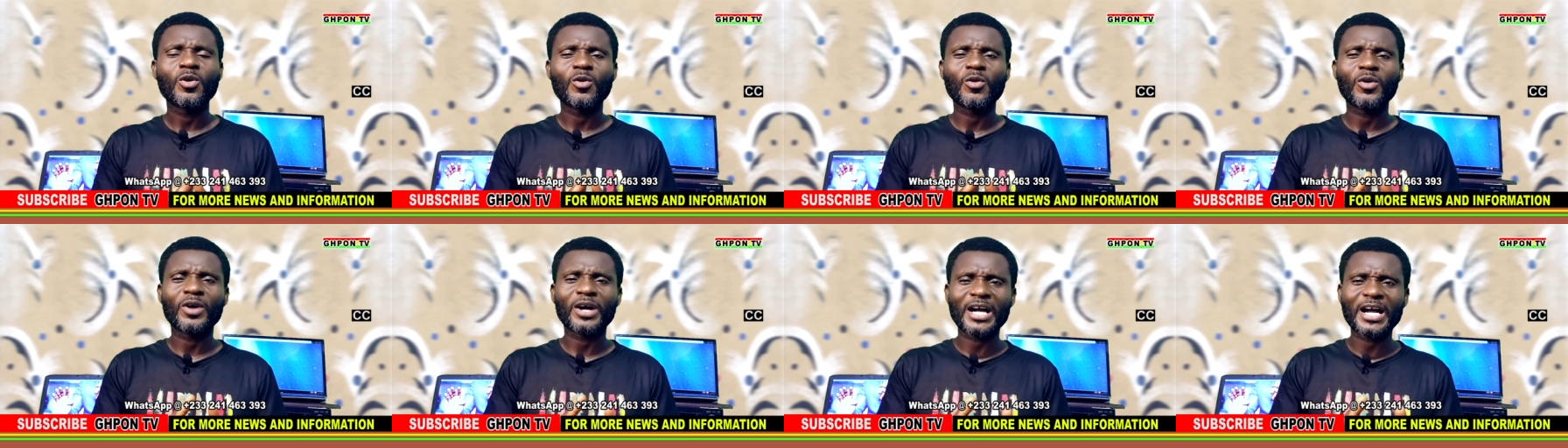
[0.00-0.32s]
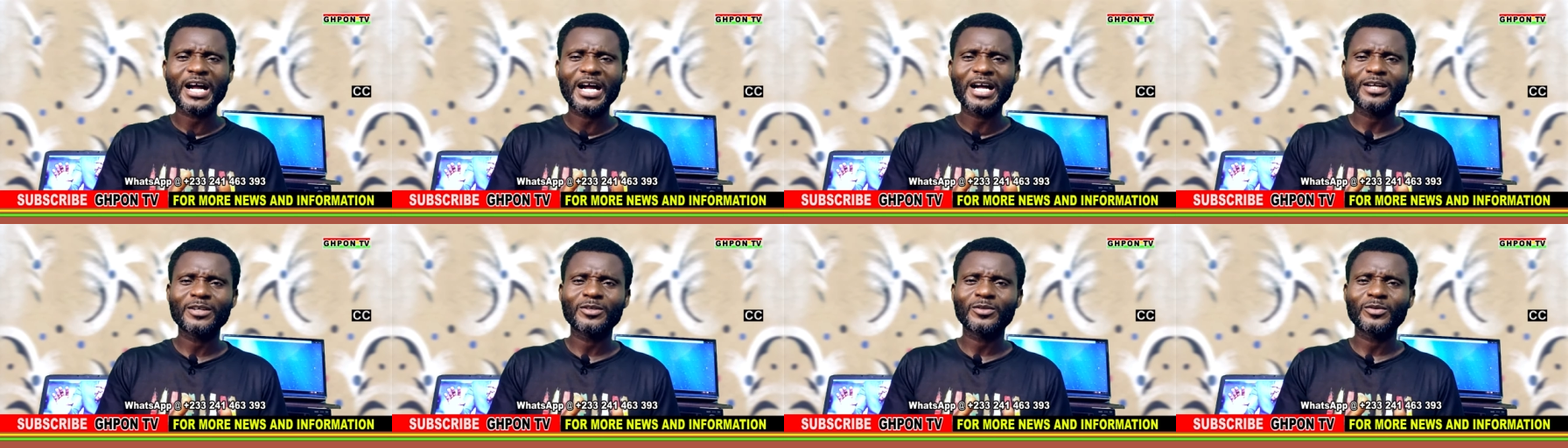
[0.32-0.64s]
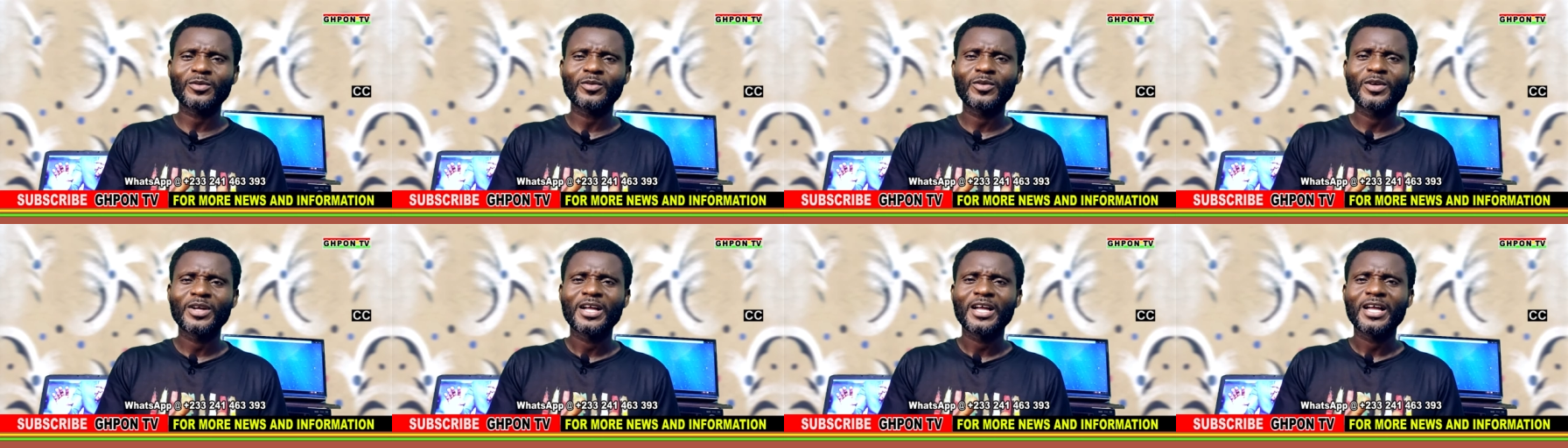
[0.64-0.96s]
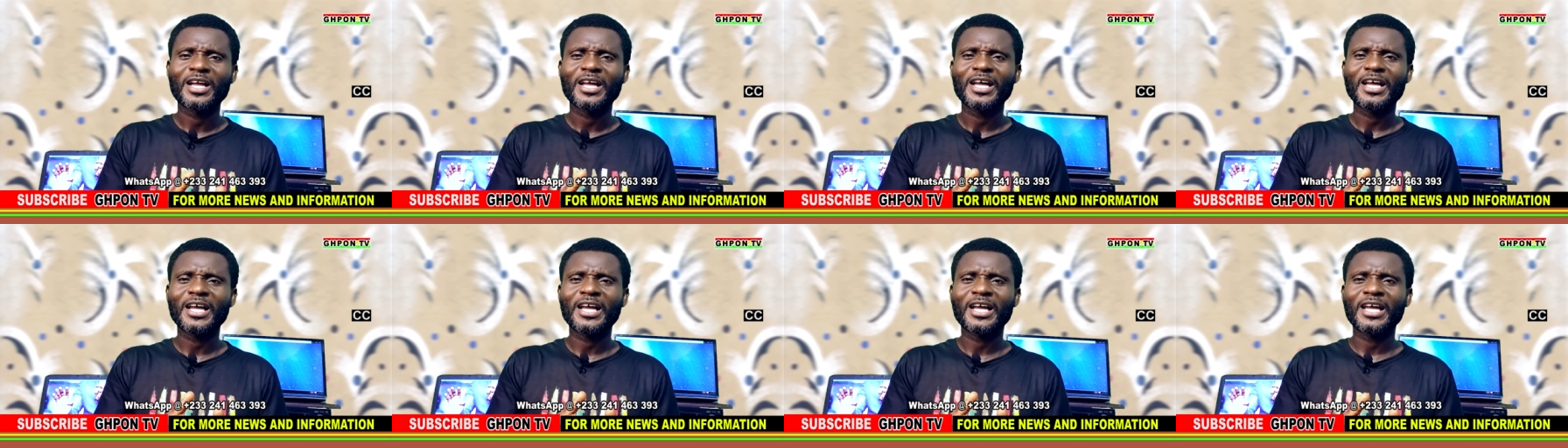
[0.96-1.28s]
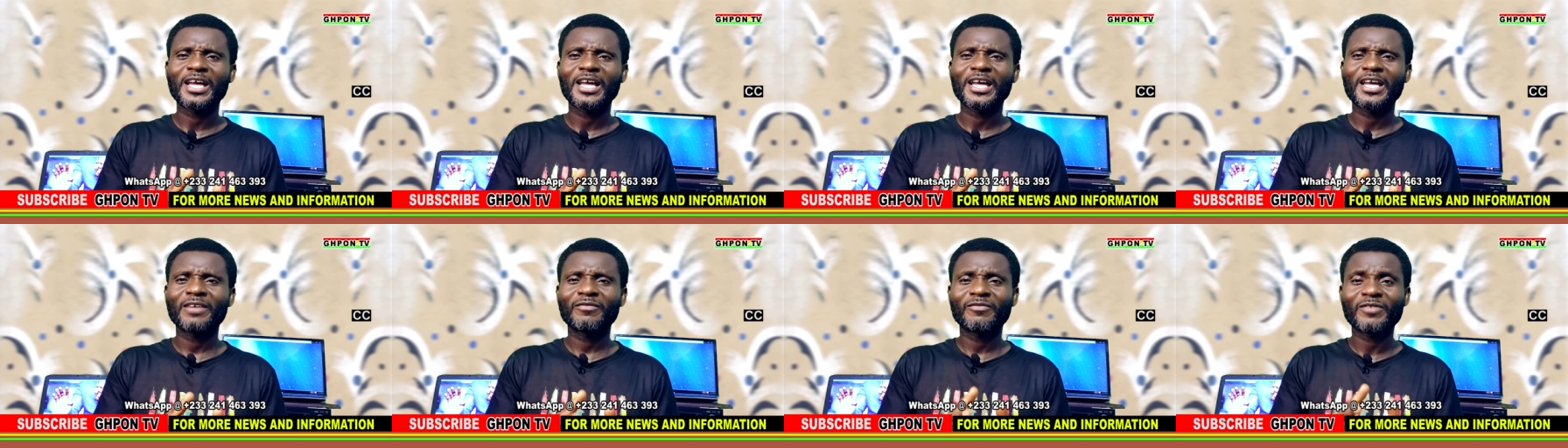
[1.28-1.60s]
or Cocano,
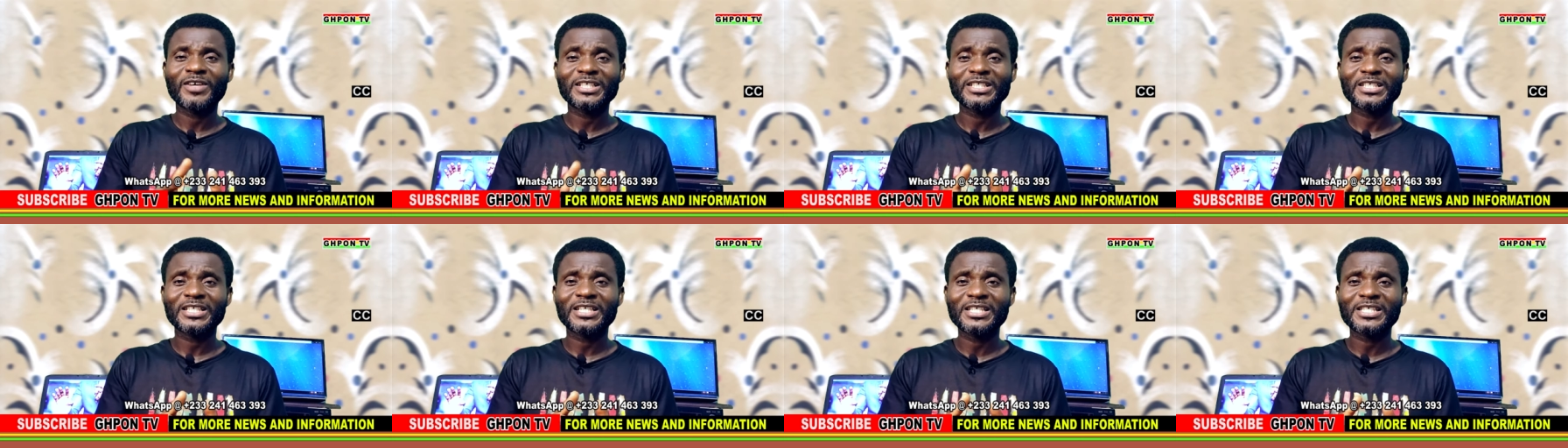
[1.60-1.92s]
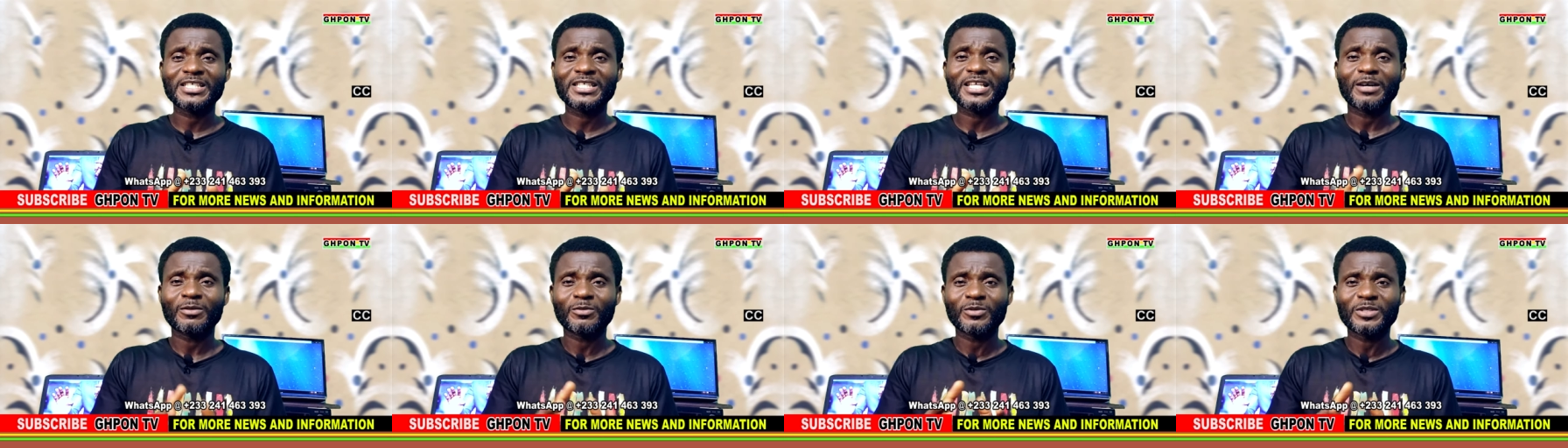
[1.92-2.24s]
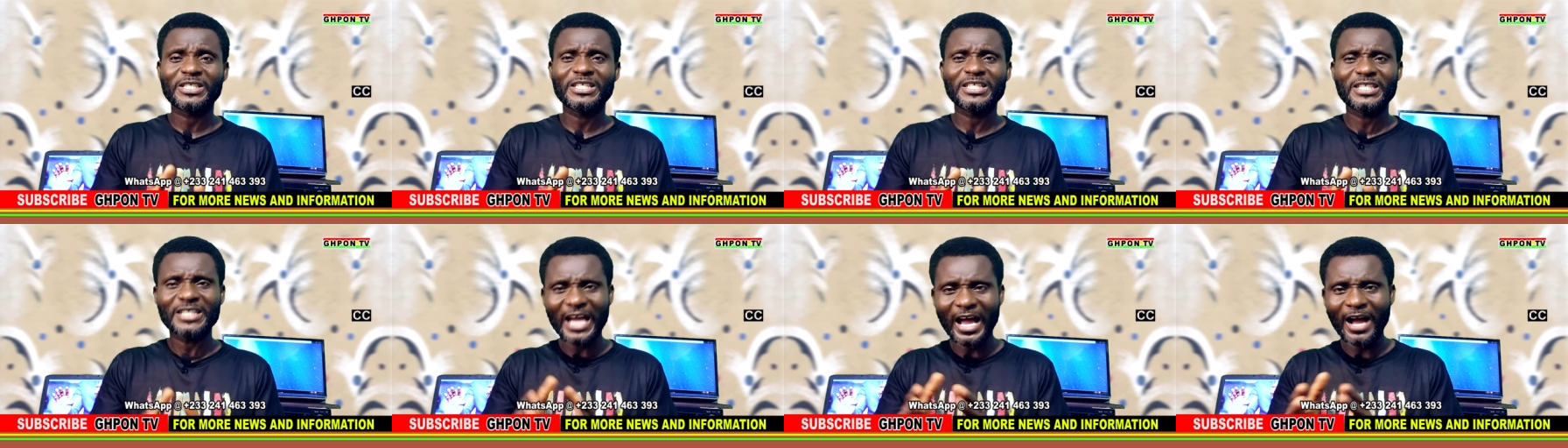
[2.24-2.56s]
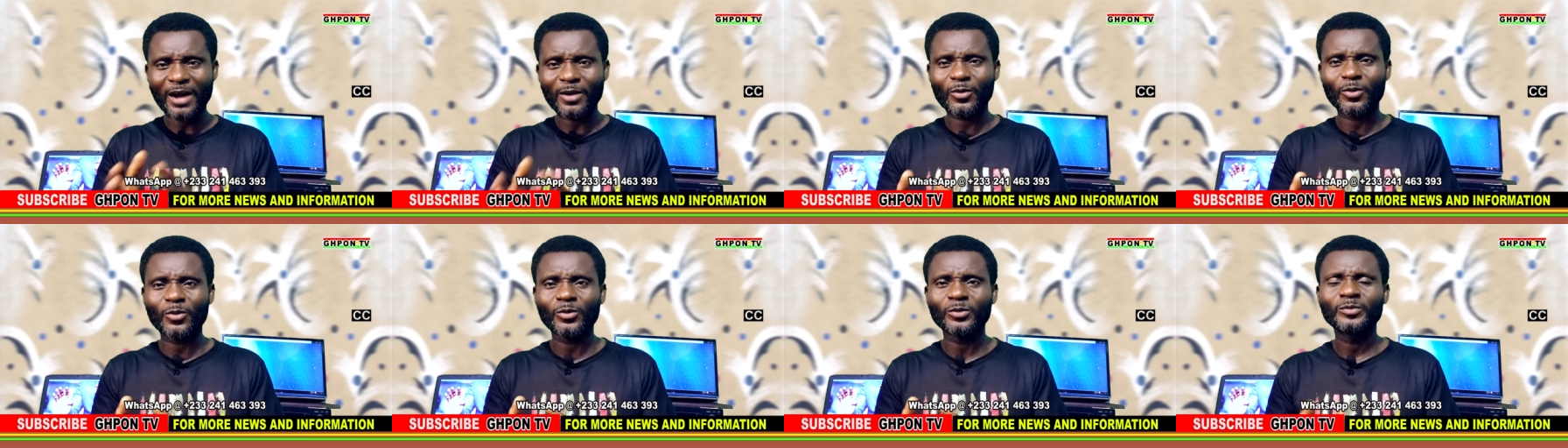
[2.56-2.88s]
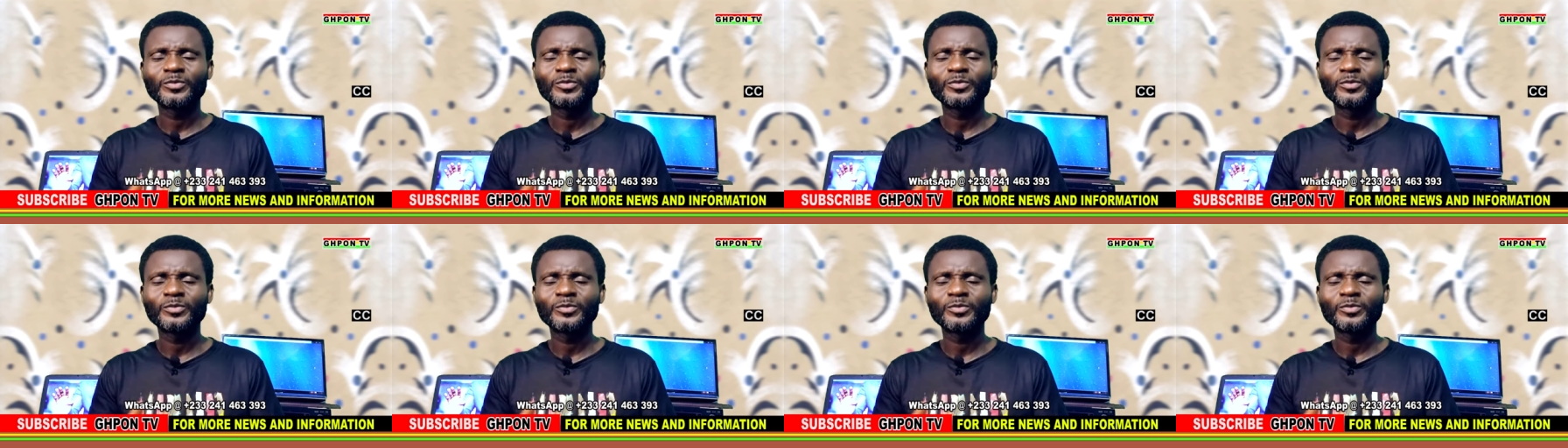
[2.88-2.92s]
evangelist, a cusina.